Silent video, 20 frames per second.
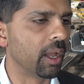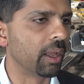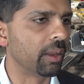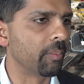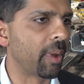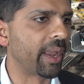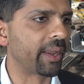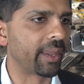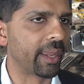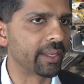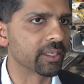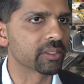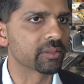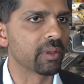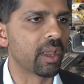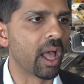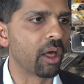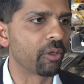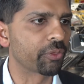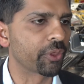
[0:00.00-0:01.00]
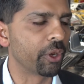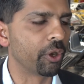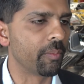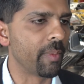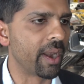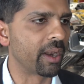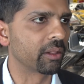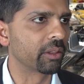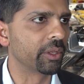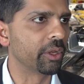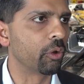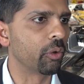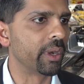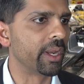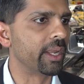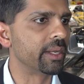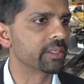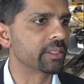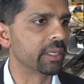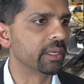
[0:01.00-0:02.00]
in my case, healthcare, medically
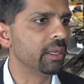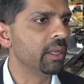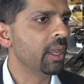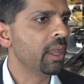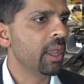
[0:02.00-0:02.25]
oriented,